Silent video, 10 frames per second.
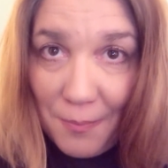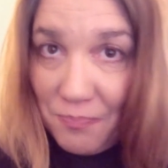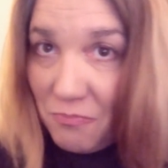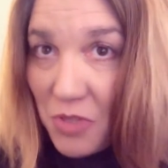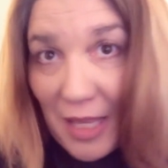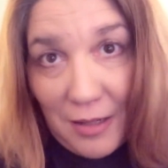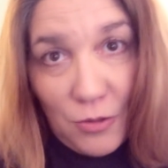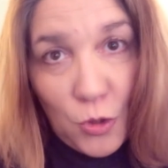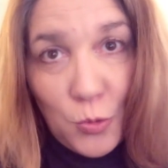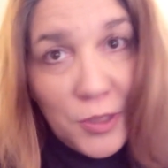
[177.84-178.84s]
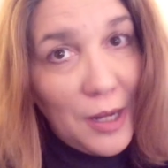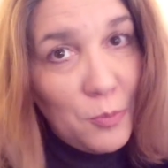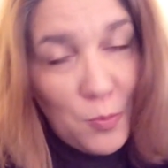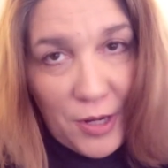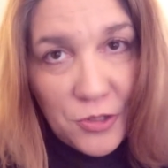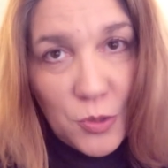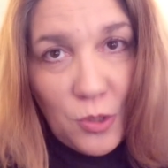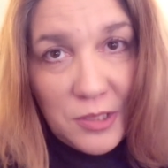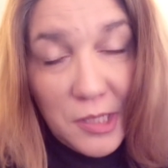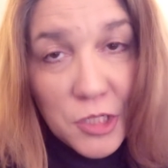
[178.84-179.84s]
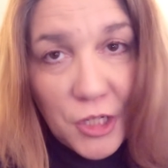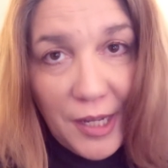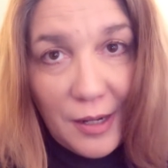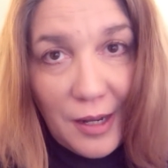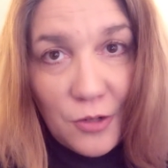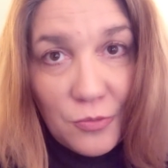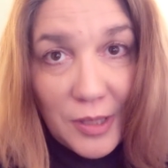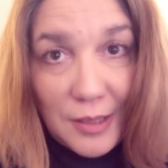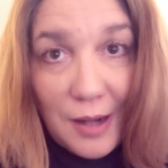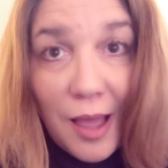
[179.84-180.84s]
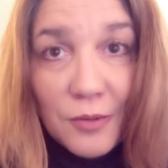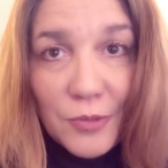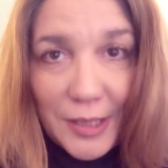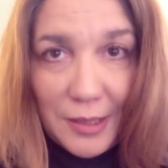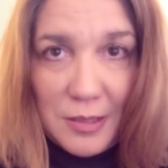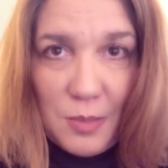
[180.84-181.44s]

then you are not prepared to audition and you're really not ready to be